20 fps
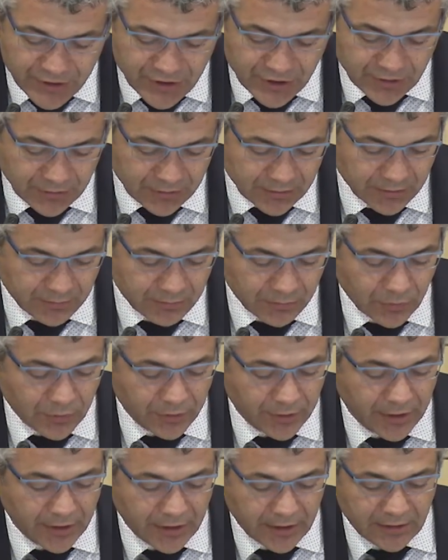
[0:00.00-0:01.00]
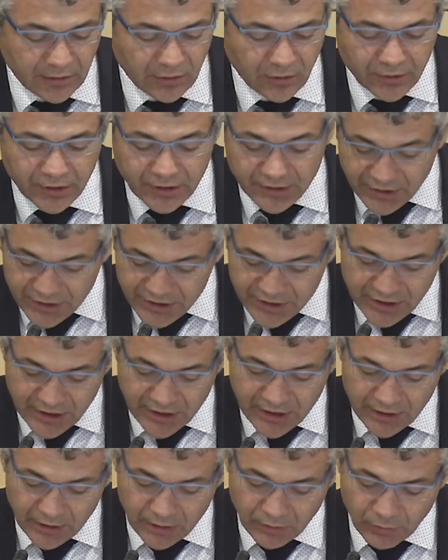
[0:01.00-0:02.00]
children born in Catalonia this
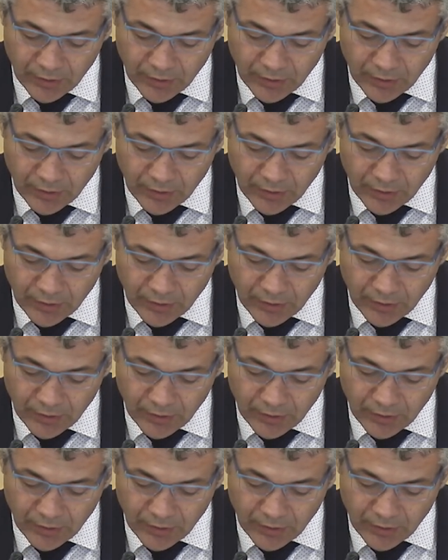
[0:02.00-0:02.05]
year